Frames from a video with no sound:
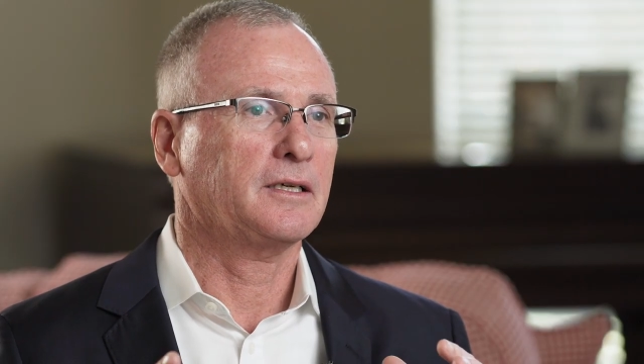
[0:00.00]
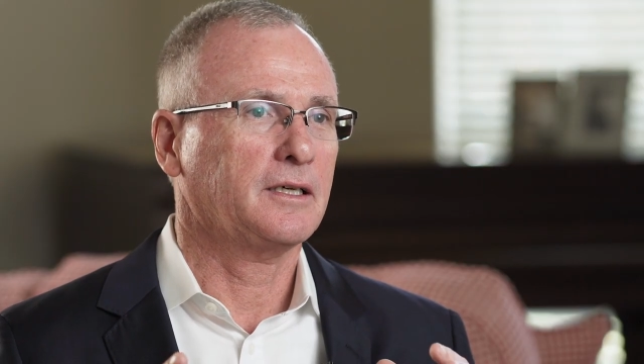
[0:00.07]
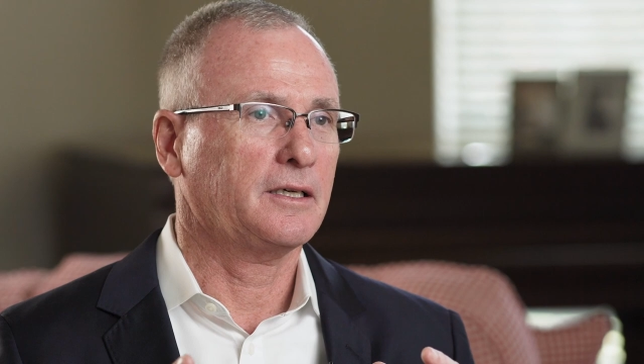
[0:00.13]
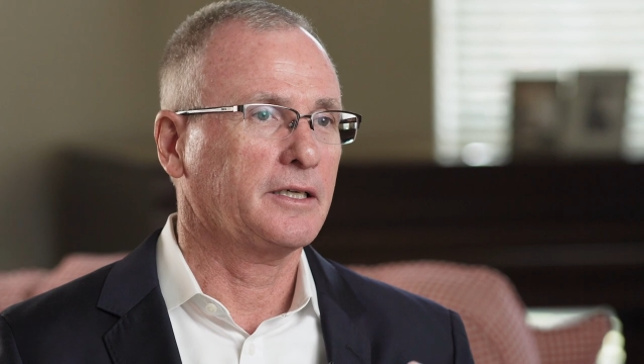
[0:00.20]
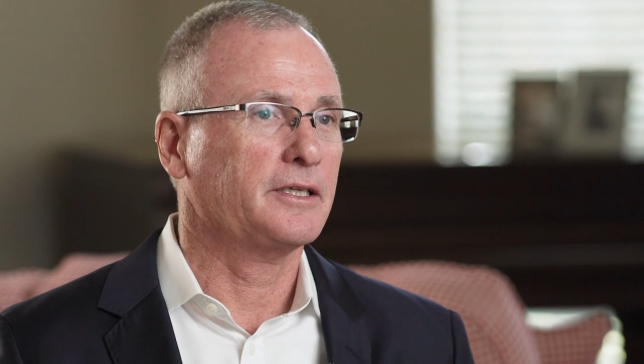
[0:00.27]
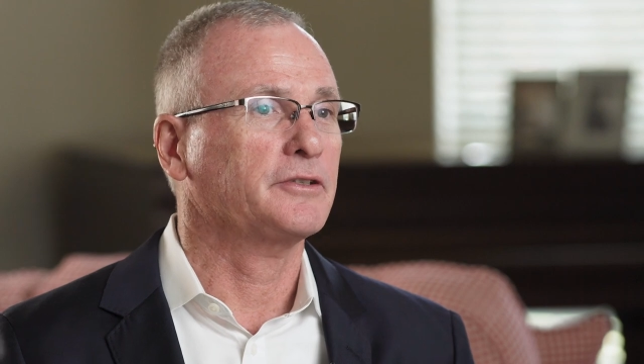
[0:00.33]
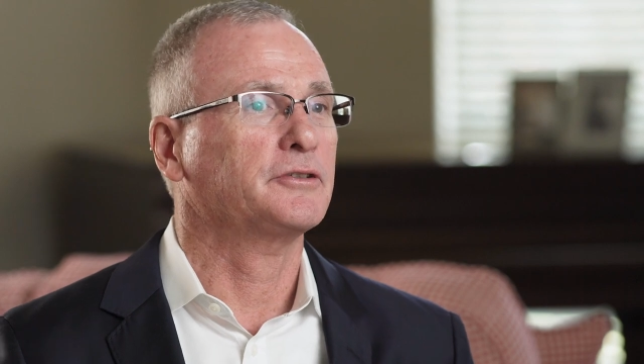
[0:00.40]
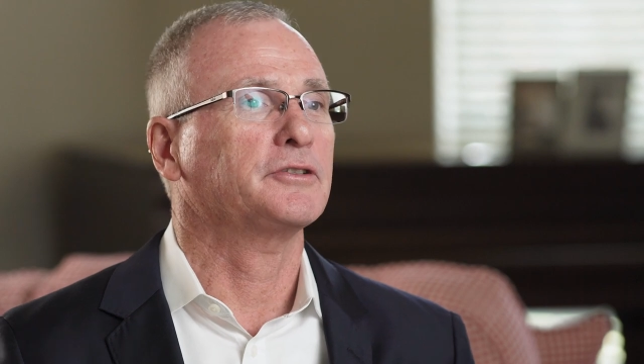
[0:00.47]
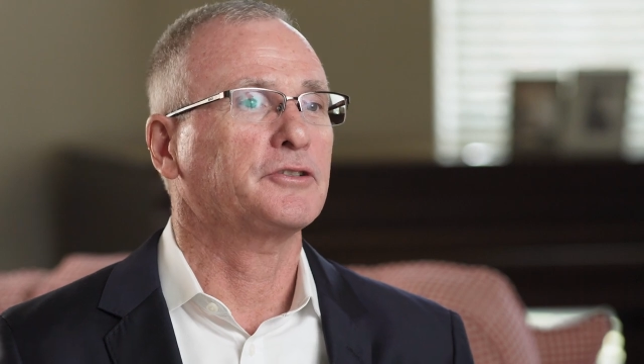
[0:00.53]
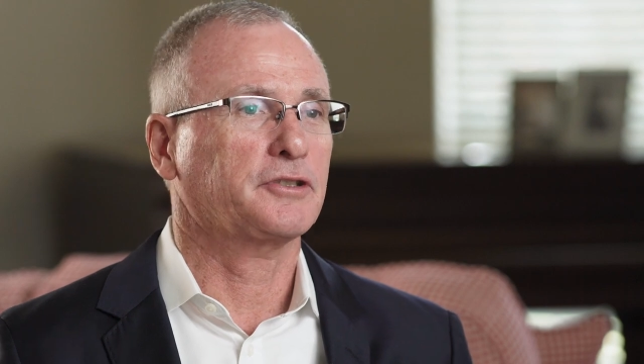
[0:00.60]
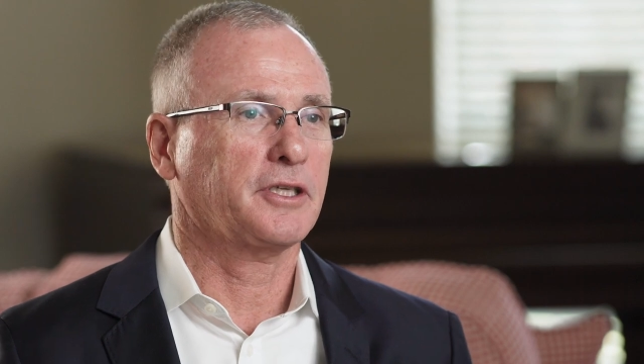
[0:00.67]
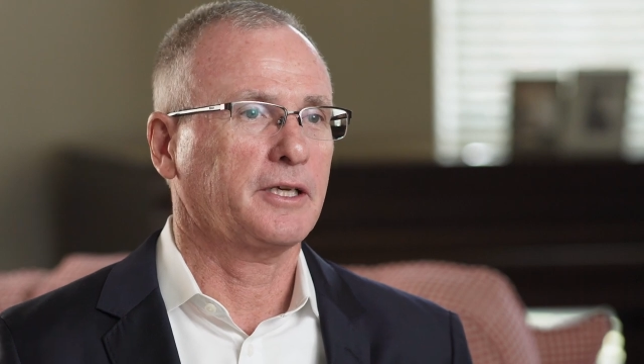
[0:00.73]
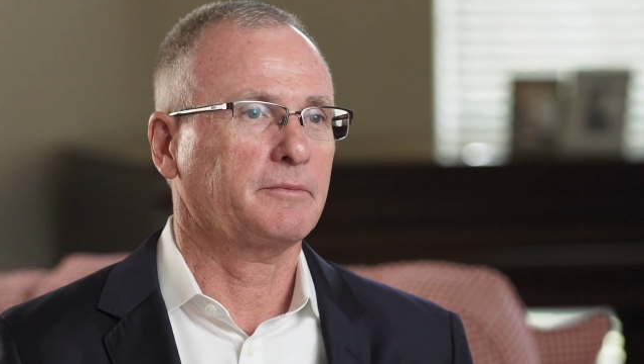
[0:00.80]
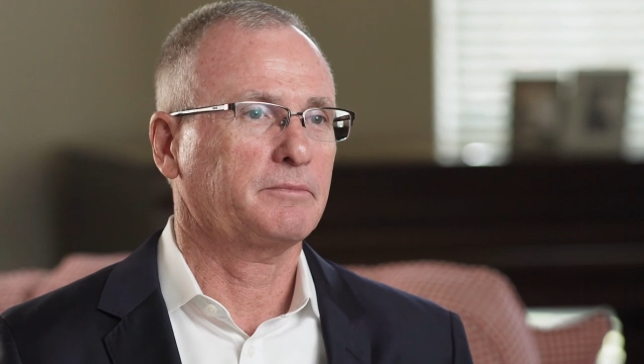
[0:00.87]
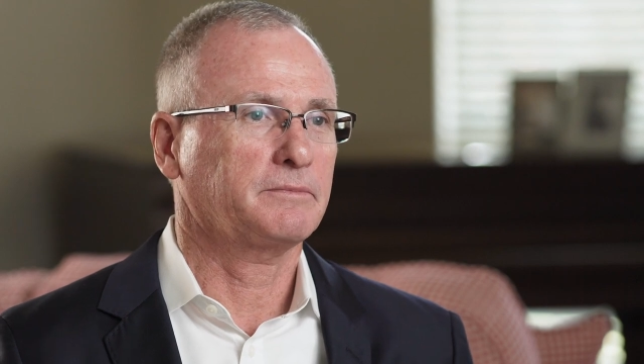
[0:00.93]
uh, in good
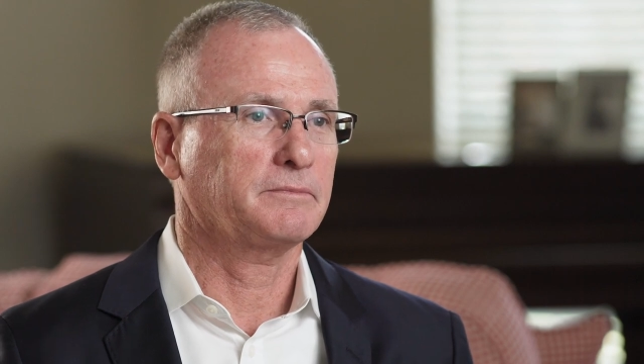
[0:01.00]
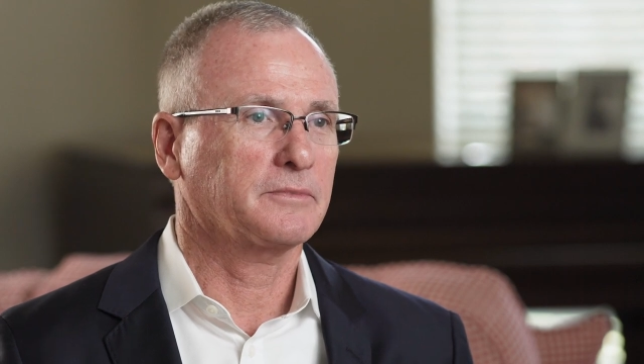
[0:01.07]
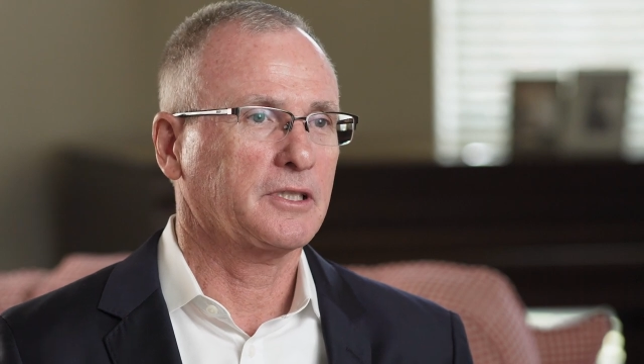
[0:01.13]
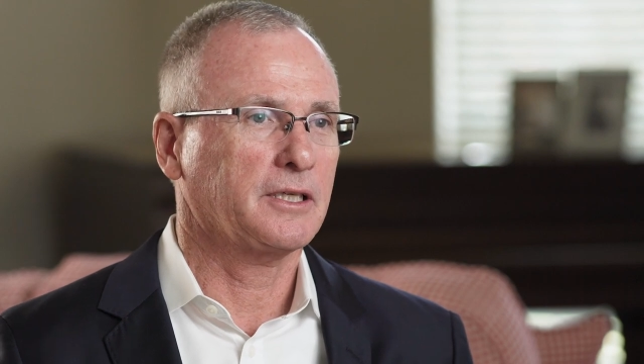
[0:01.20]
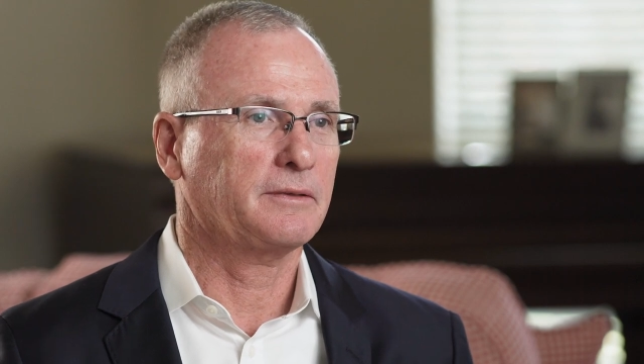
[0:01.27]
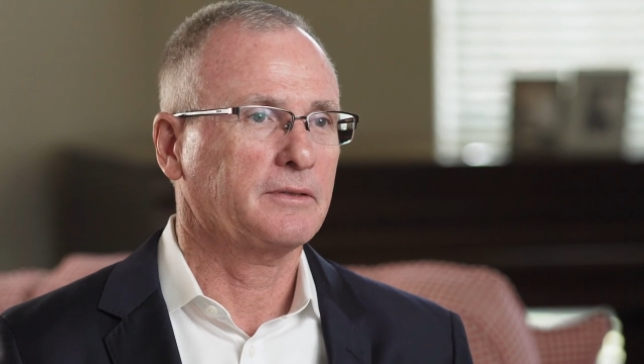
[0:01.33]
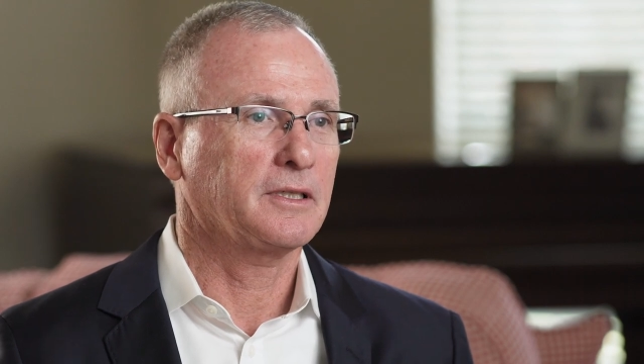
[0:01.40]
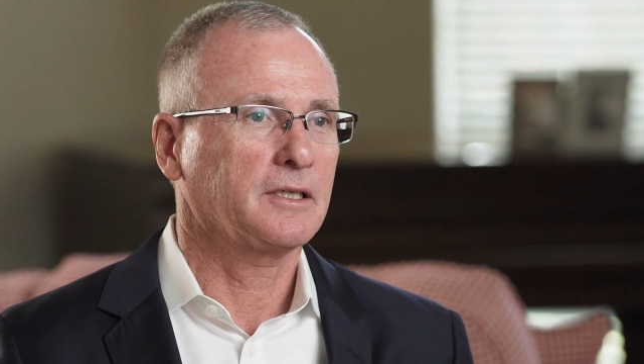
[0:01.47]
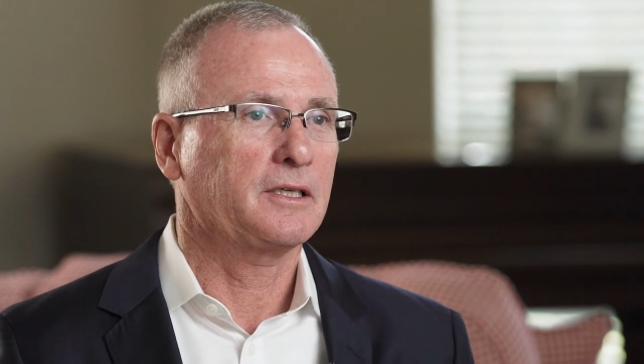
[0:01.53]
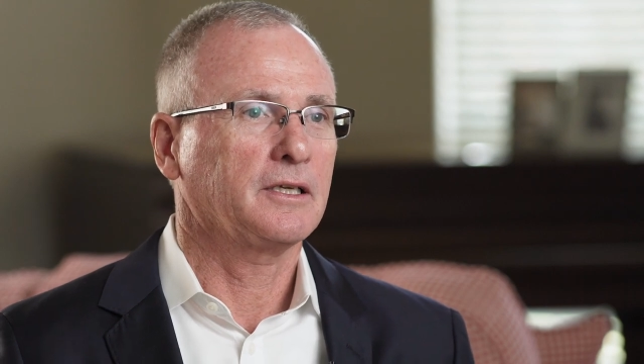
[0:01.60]
shape, okay?